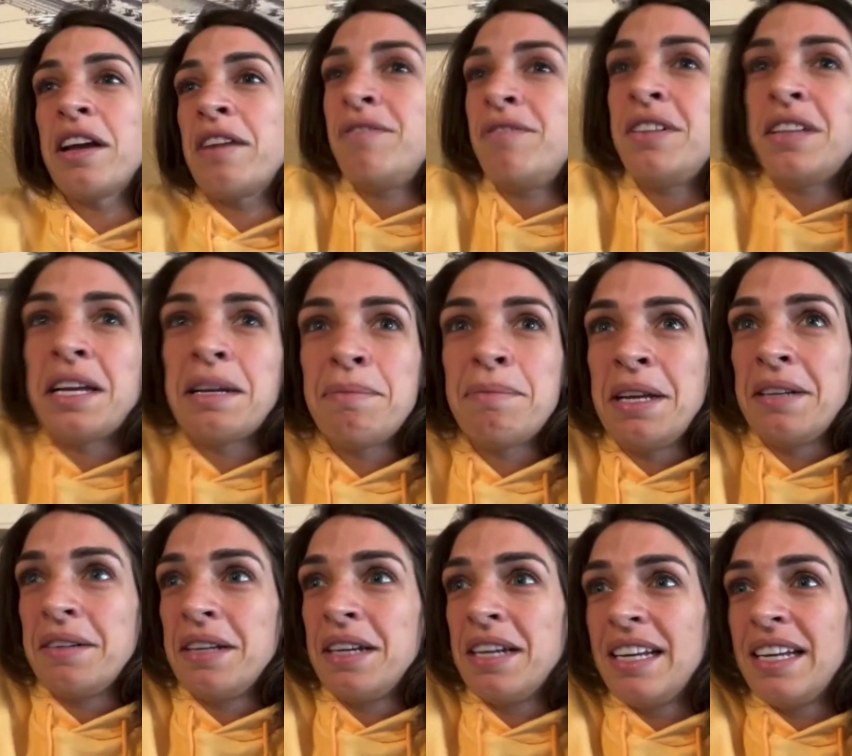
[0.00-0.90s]
I feel like man,
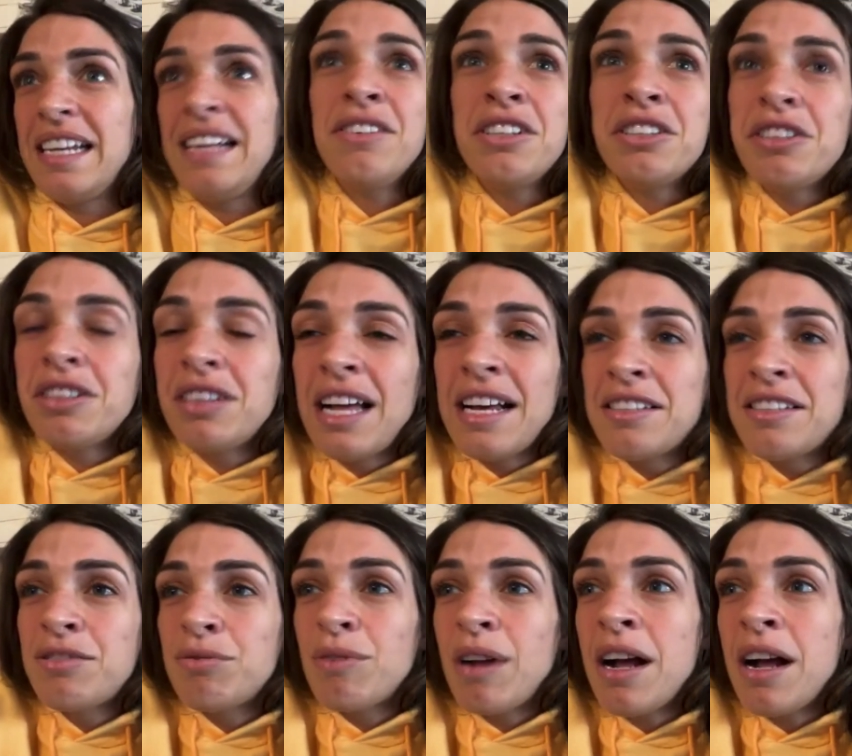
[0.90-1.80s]
even the
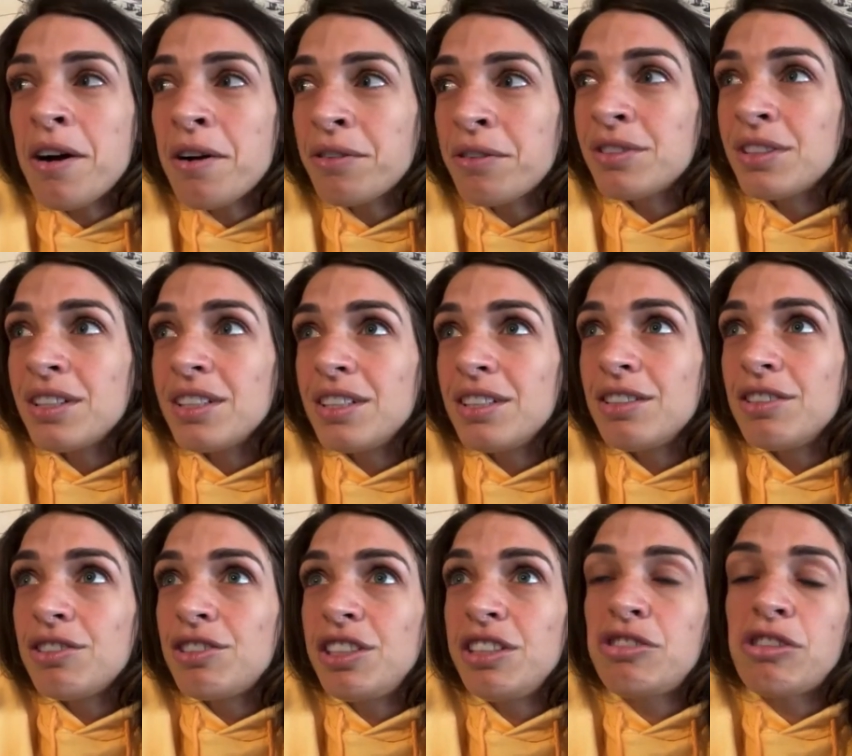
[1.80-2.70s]
last round,
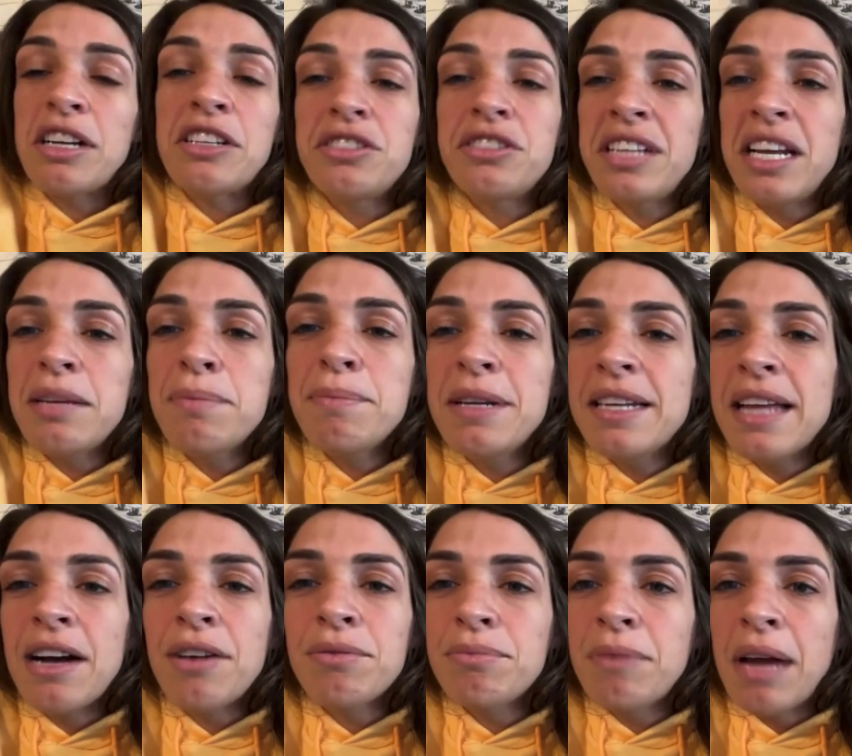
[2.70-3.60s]
she tried to take me
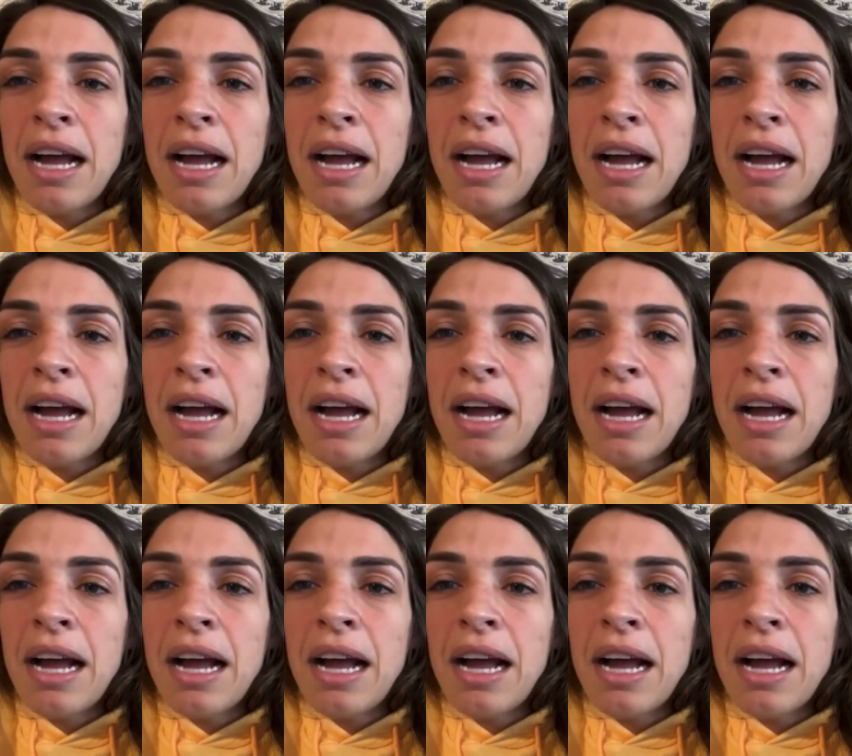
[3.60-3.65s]
down.